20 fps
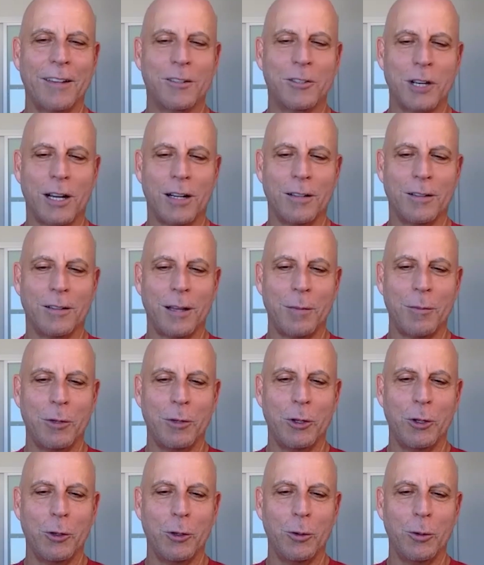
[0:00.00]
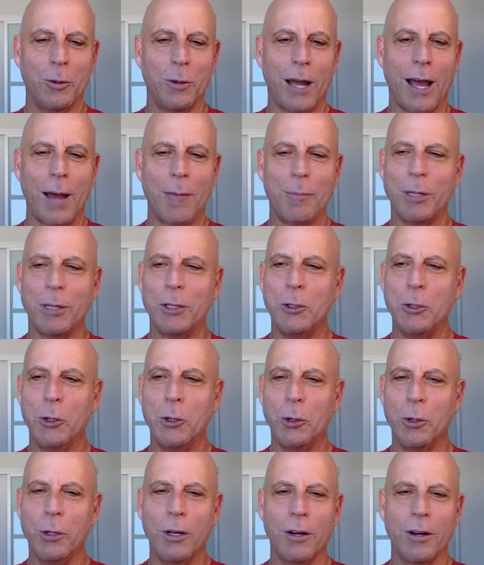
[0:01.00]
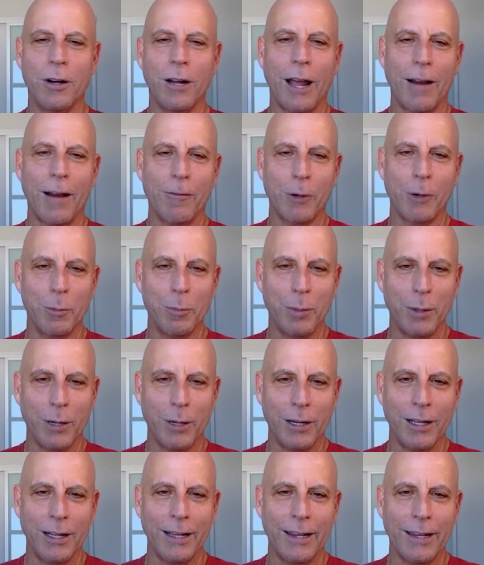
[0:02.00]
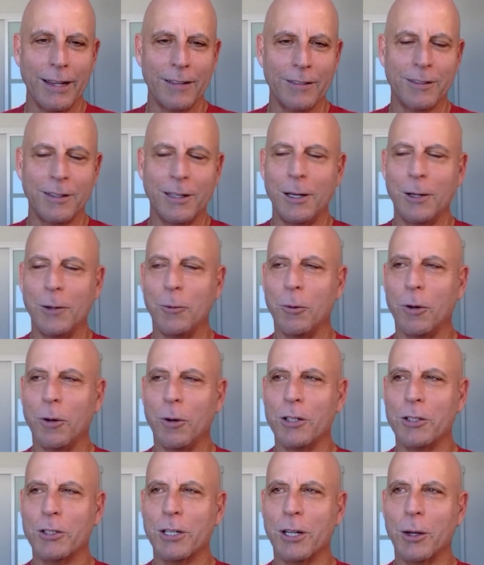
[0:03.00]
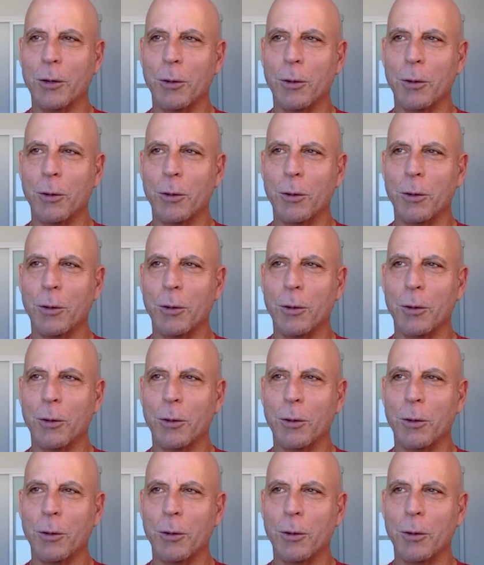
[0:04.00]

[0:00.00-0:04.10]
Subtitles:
John. Same to you. Happy New Year to everybody listening and watching.